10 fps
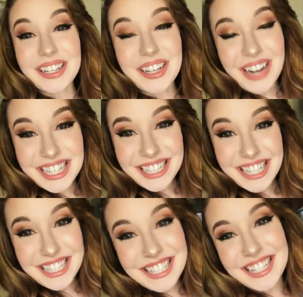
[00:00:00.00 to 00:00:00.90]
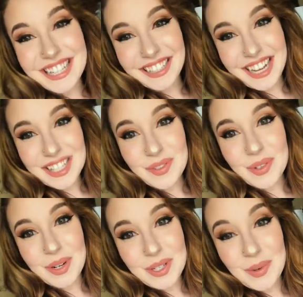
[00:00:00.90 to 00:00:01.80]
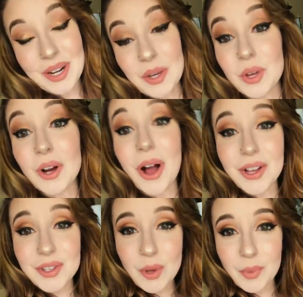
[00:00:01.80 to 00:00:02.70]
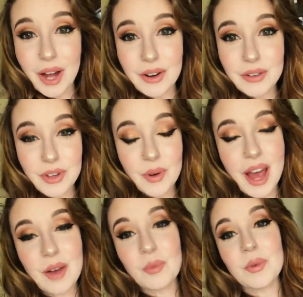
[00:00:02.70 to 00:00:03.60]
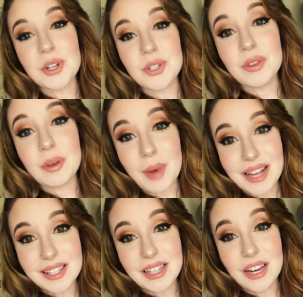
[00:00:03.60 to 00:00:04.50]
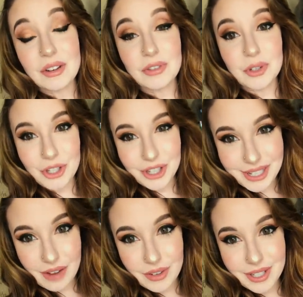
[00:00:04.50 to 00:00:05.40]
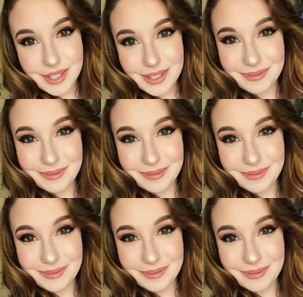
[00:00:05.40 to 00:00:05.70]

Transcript: Congratulations to the class of 2020. We are all so proud of you and we wish you the best in your future endeavors.